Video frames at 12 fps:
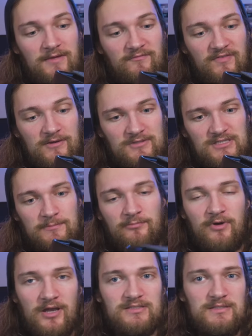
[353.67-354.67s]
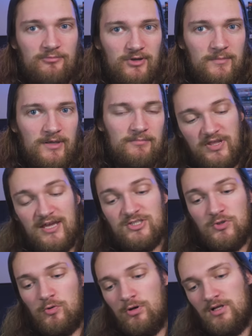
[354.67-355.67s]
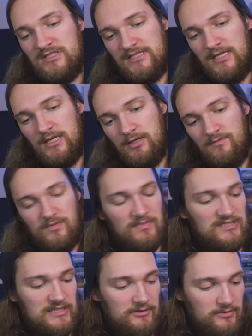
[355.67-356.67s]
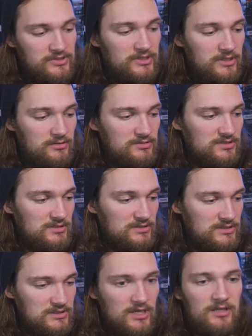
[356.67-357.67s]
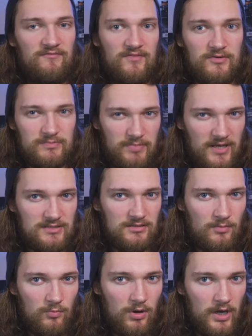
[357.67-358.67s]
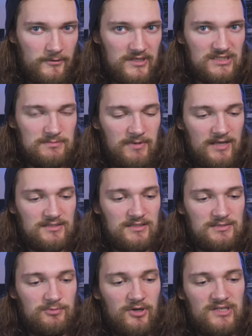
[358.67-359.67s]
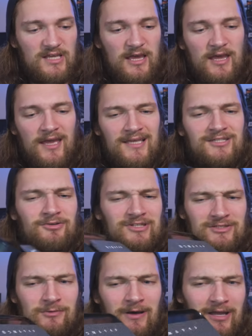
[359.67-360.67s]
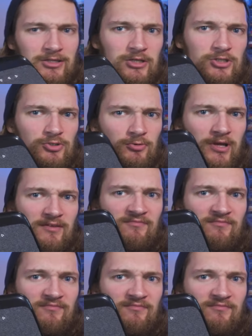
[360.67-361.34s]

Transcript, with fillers: It feels surprisingly premium. The actual quality of the materials used certainly feels better than what I would expect at this price. It's got this quite unusual kind